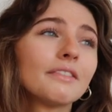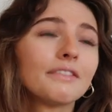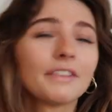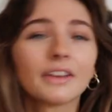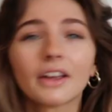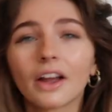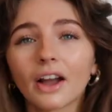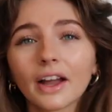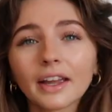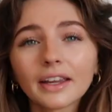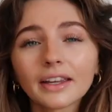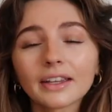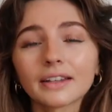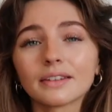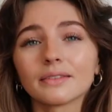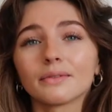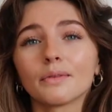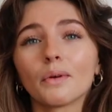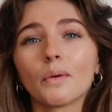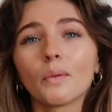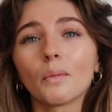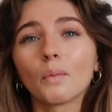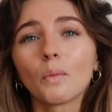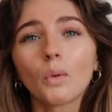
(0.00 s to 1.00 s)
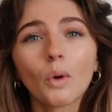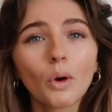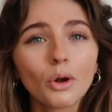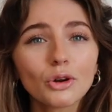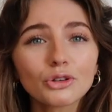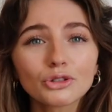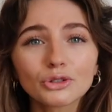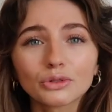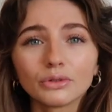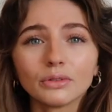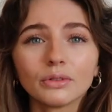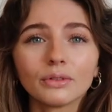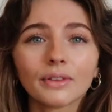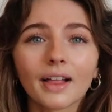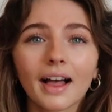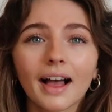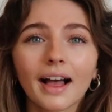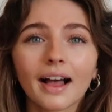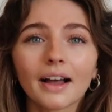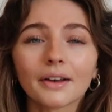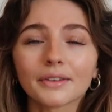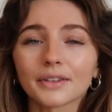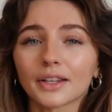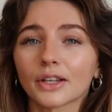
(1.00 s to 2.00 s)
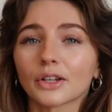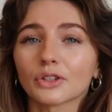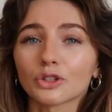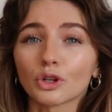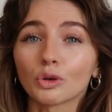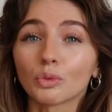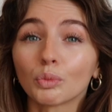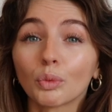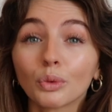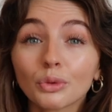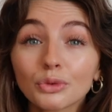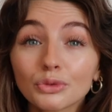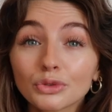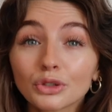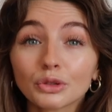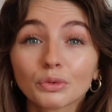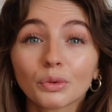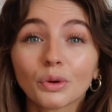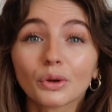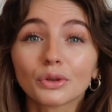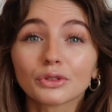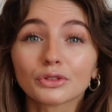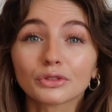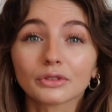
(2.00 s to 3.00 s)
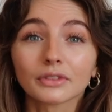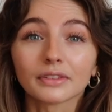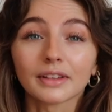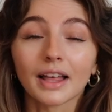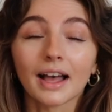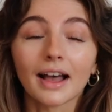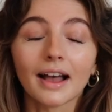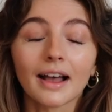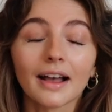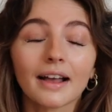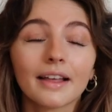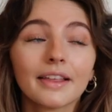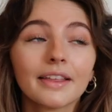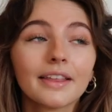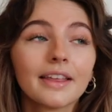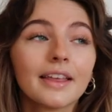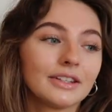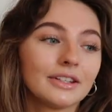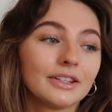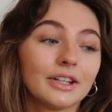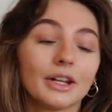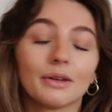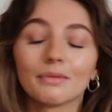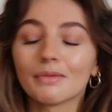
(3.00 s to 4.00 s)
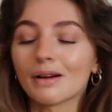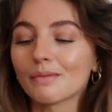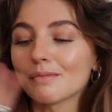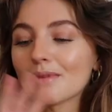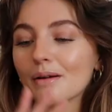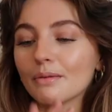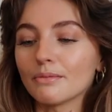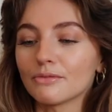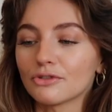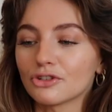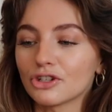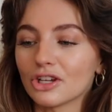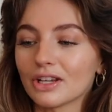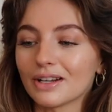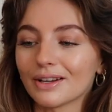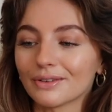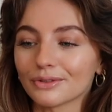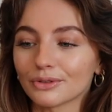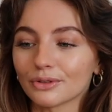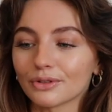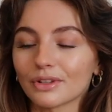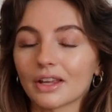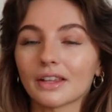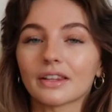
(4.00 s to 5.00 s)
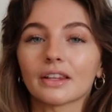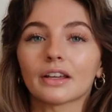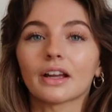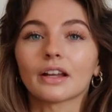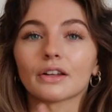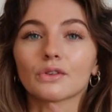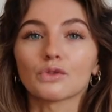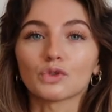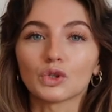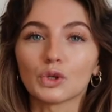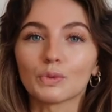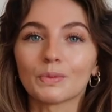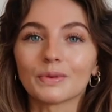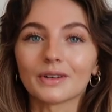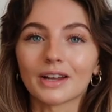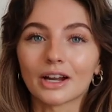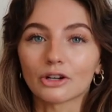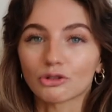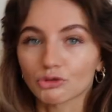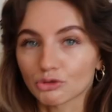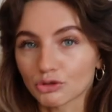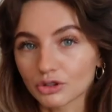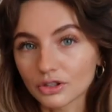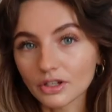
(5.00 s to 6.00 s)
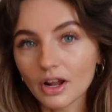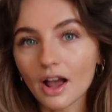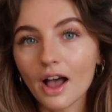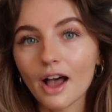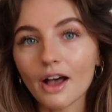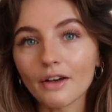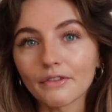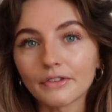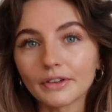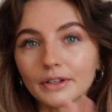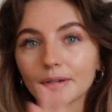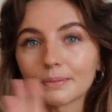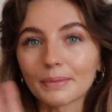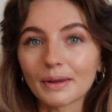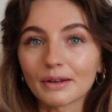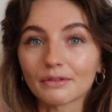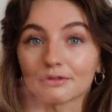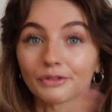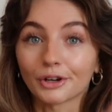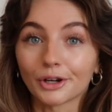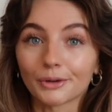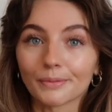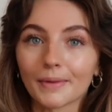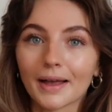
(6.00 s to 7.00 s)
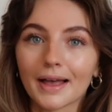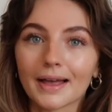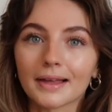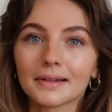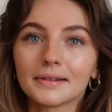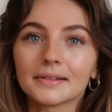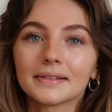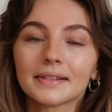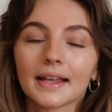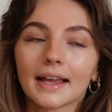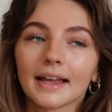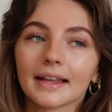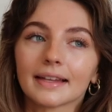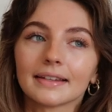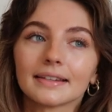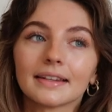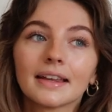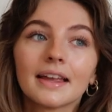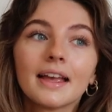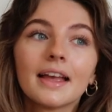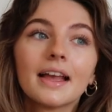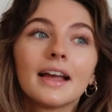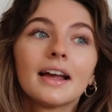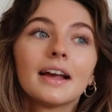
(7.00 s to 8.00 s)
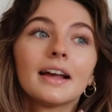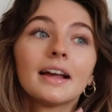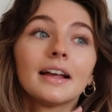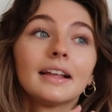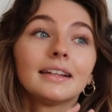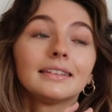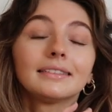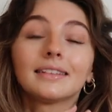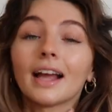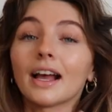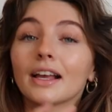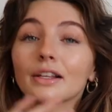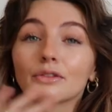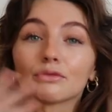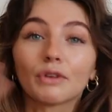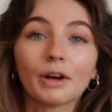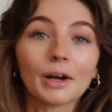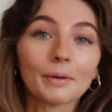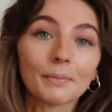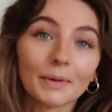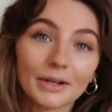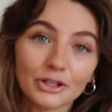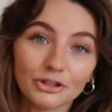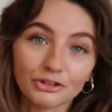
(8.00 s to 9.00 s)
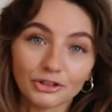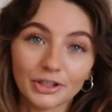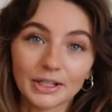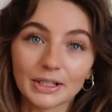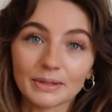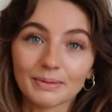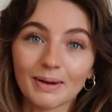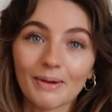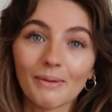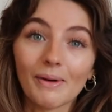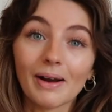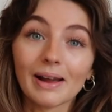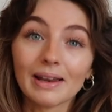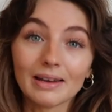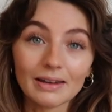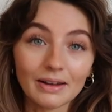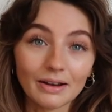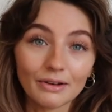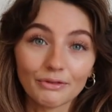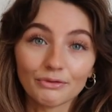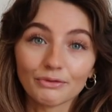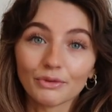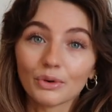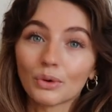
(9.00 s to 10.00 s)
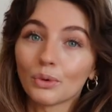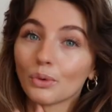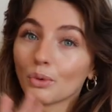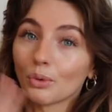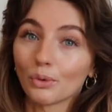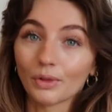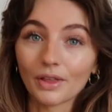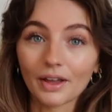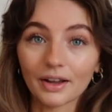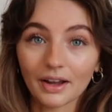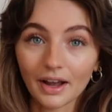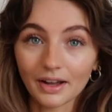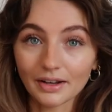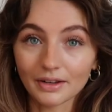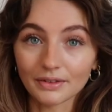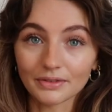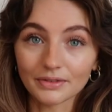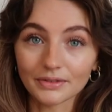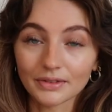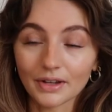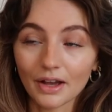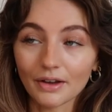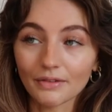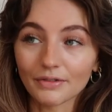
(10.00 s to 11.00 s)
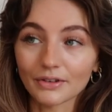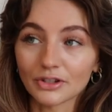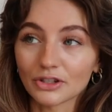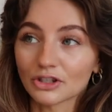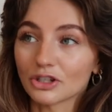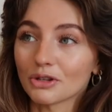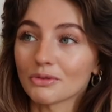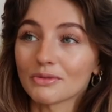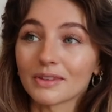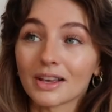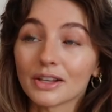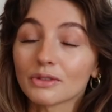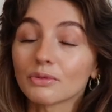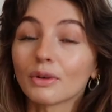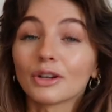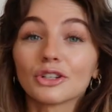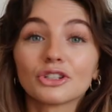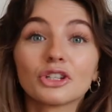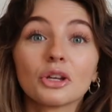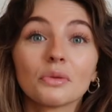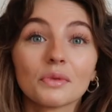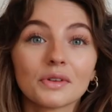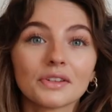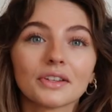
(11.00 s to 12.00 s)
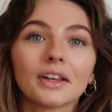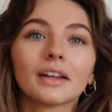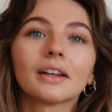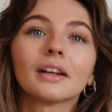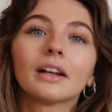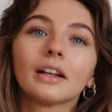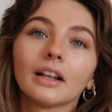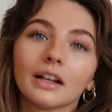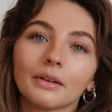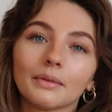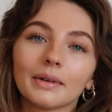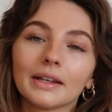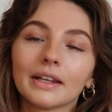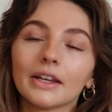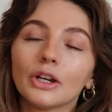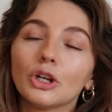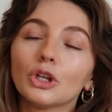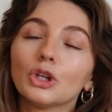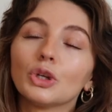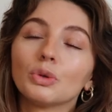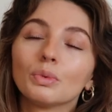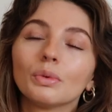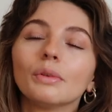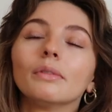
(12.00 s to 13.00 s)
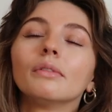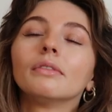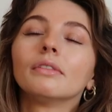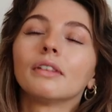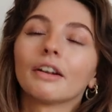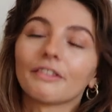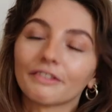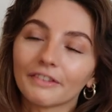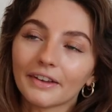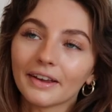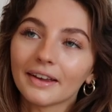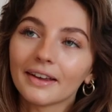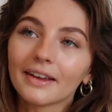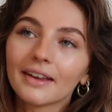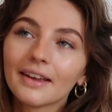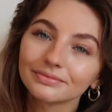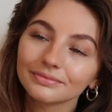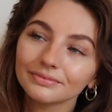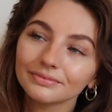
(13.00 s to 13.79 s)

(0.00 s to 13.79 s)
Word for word: think I can watch all that I was like I don't want to watch all that you know my mum she loves all that kind of supernatural stuff and a bit of romance and that's right on my street as well I love all that kind of stuff and she that's why she was like Chloe you will love it